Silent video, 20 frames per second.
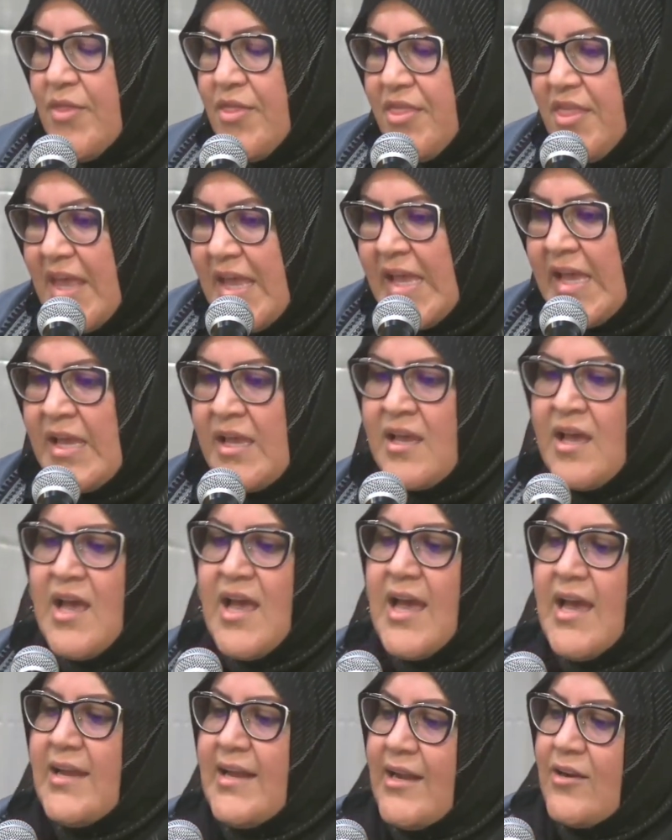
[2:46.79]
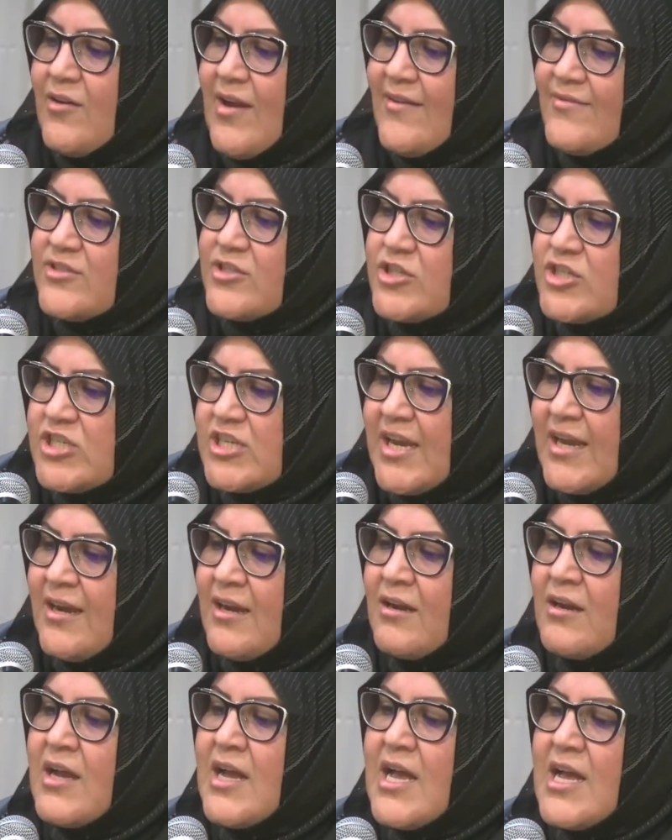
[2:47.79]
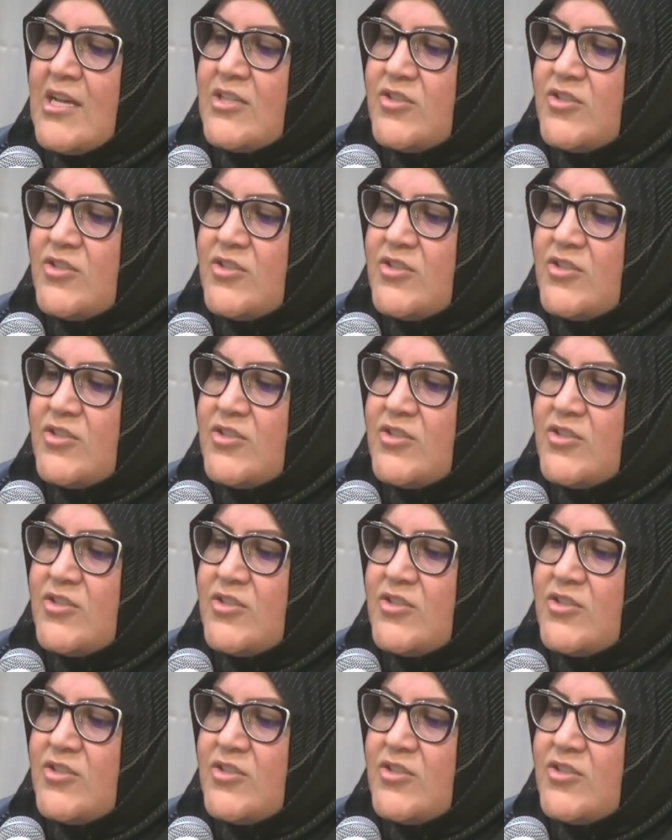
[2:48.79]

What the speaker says: thing and I don't have to share.